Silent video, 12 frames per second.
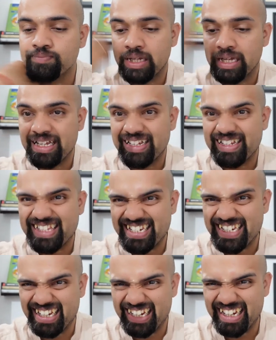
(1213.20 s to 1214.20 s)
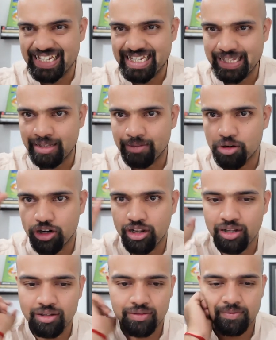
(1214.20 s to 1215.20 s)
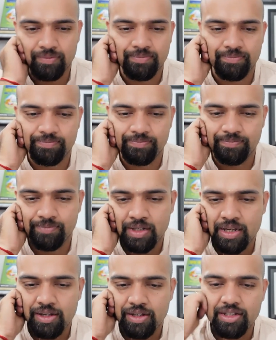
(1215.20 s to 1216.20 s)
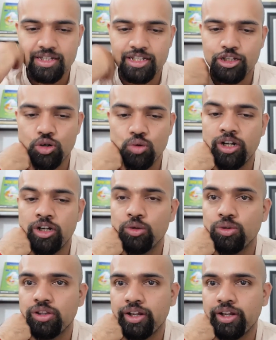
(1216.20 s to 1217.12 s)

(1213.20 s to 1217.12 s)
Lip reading: Stickiness in the body, 0, 1, 2, 3.